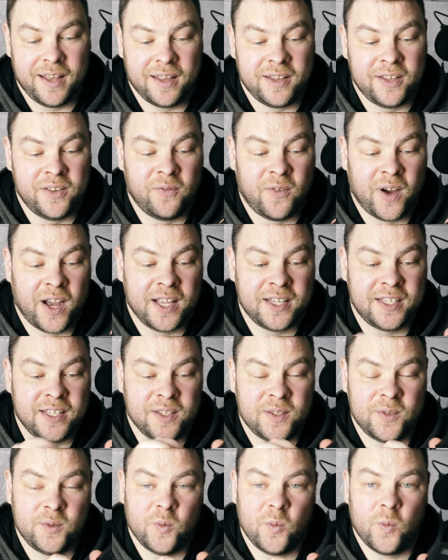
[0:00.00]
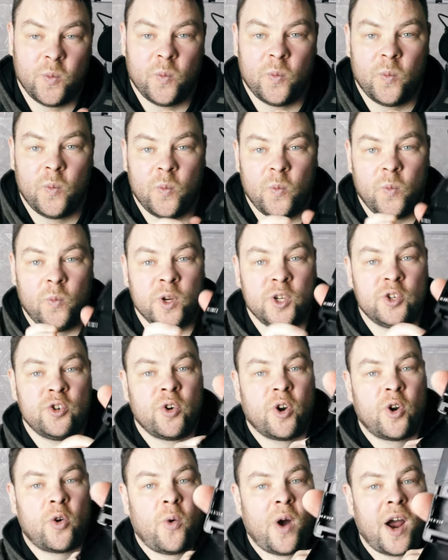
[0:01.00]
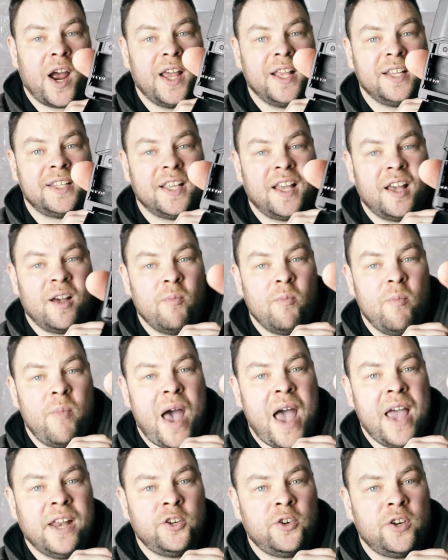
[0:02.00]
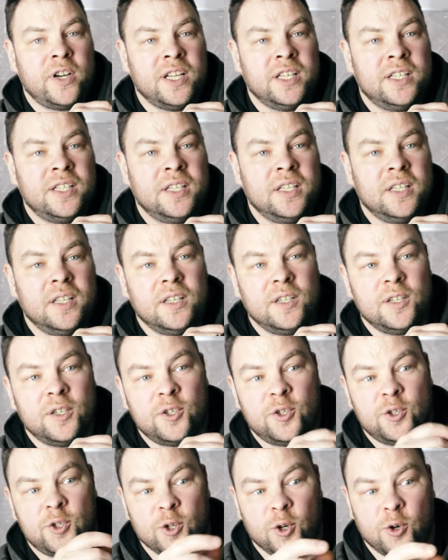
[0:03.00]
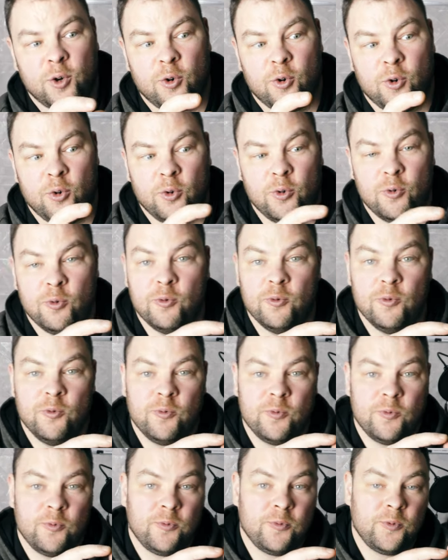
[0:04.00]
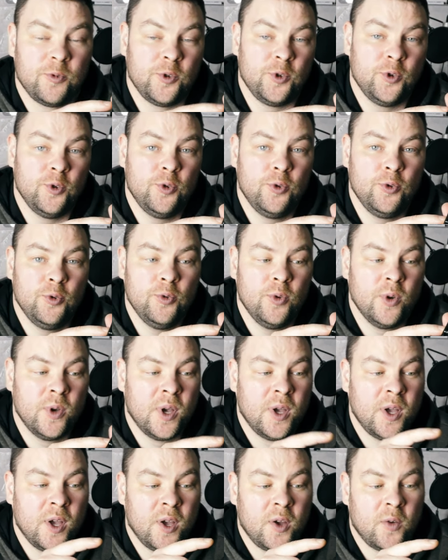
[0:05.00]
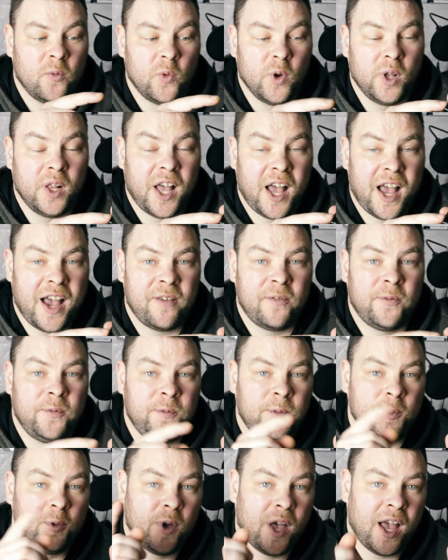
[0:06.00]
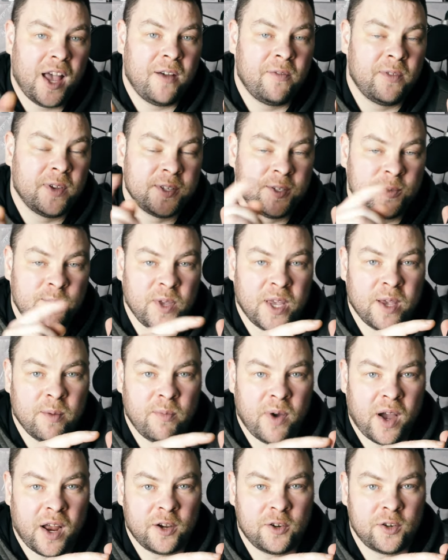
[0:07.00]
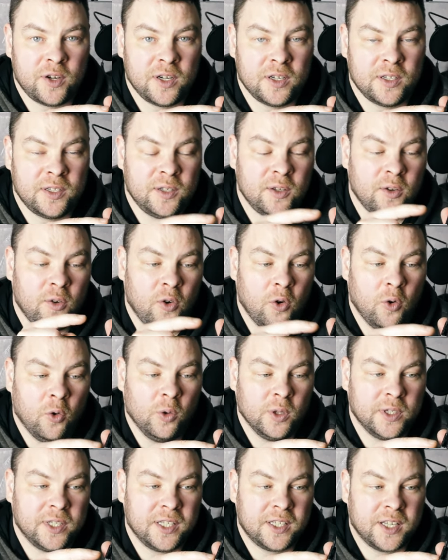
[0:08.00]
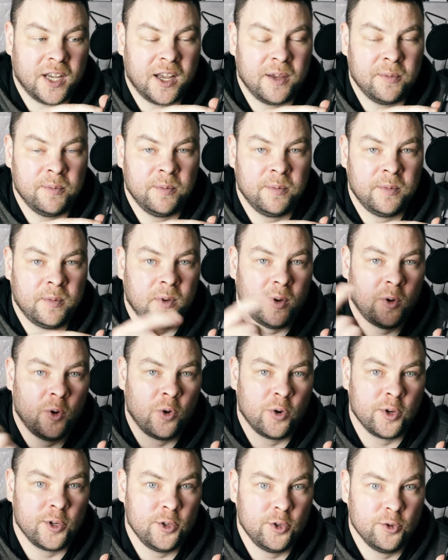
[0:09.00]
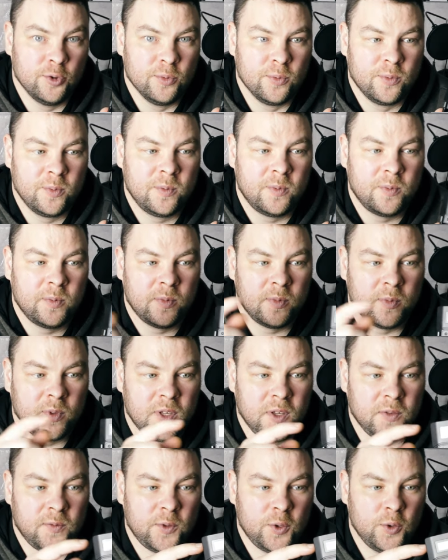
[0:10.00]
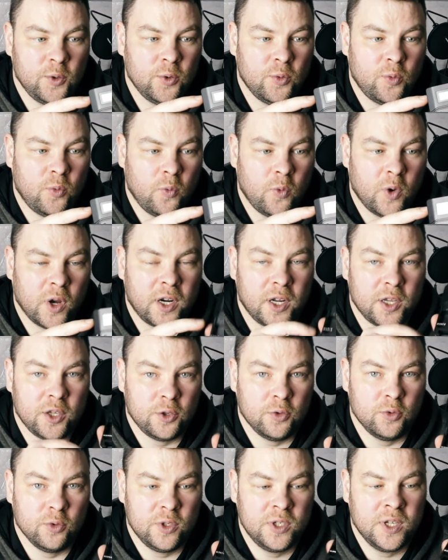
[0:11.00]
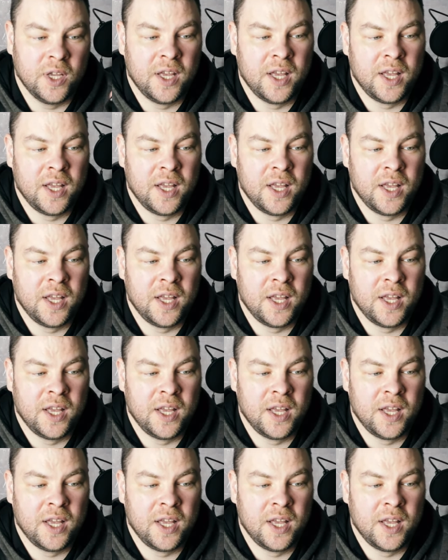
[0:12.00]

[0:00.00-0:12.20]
devices which requires a battery. So you will have to have a spare batteries all the time on you if you want to use